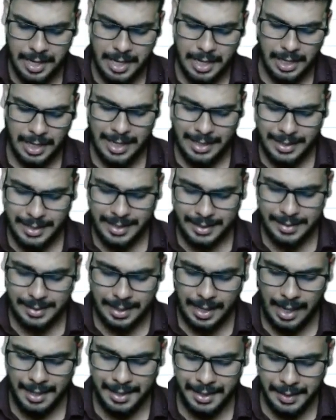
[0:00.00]
Let's get
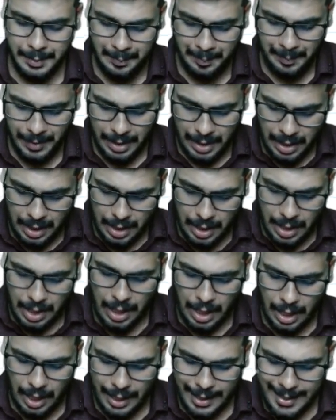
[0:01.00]
started.
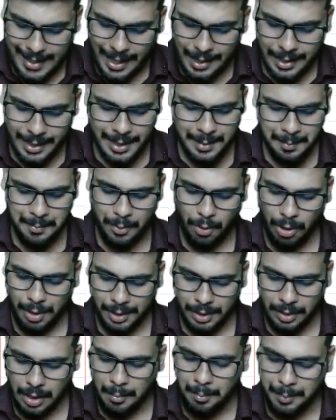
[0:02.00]
A dairy
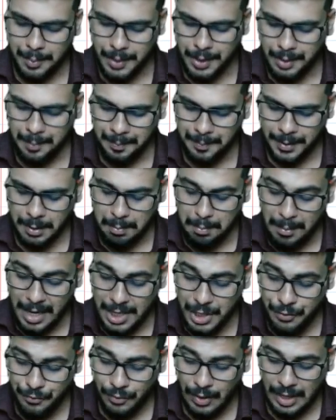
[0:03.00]
product company
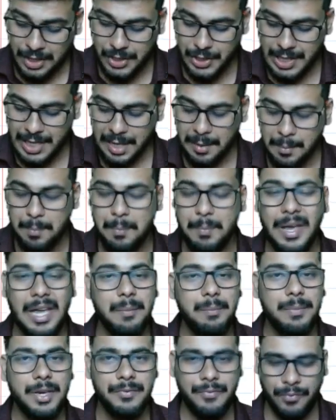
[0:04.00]
manufacturing
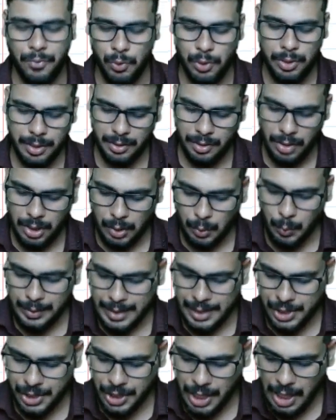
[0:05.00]
baby food with
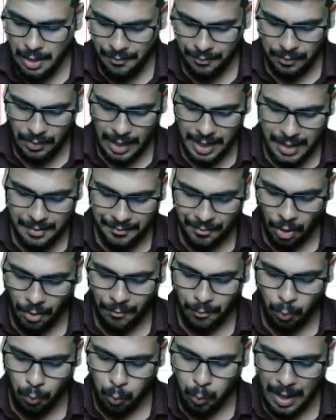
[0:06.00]
a shelf life
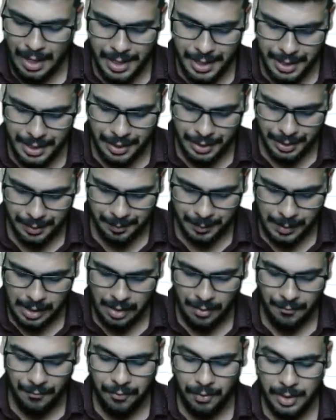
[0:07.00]
of 1 year
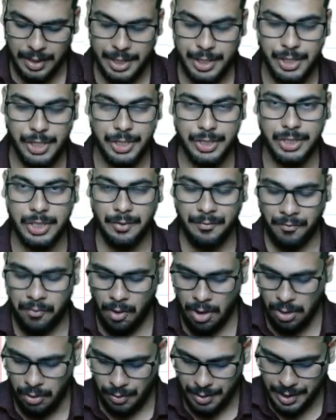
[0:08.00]
furnishes the
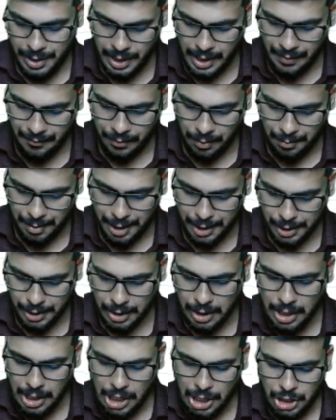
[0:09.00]
following information.
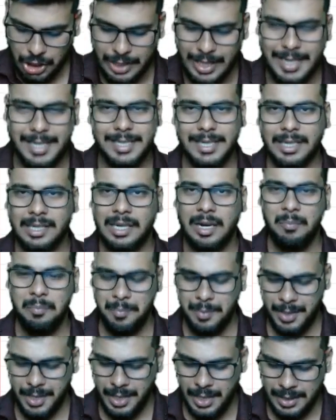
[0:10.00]
So there is a
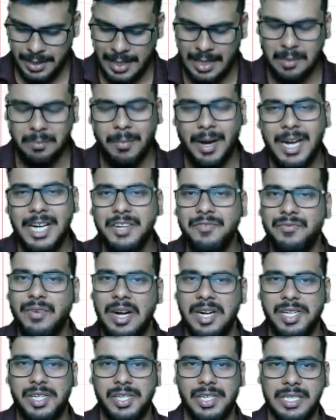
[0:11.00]
company that
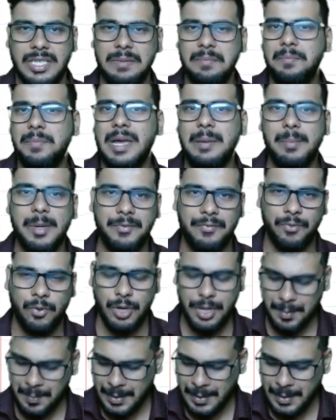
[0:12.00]
manufactures baby food.